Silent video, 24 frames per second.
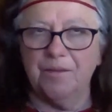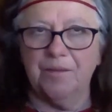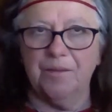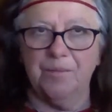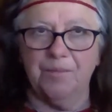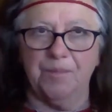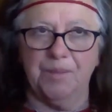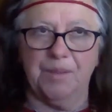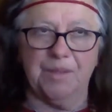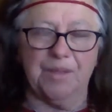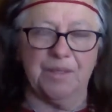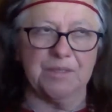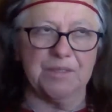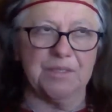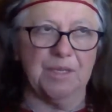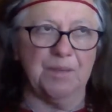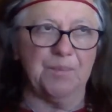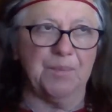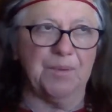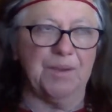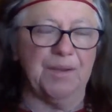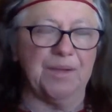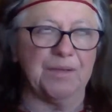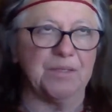because I
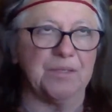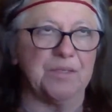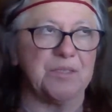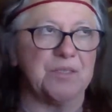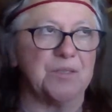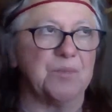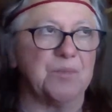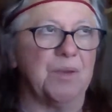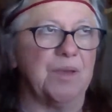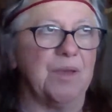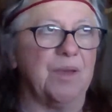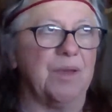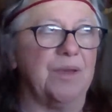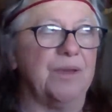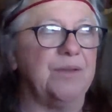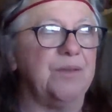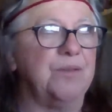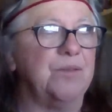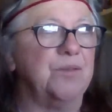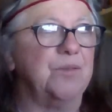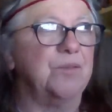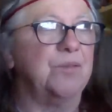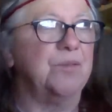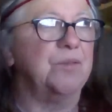practice the way I
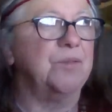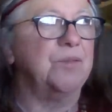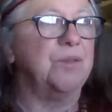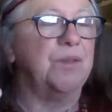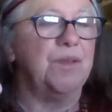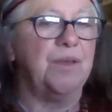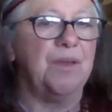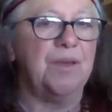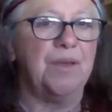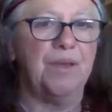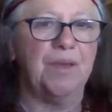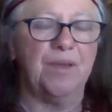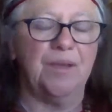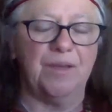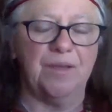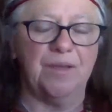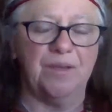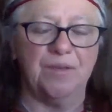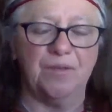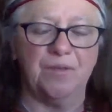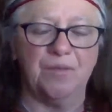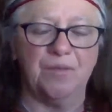do, and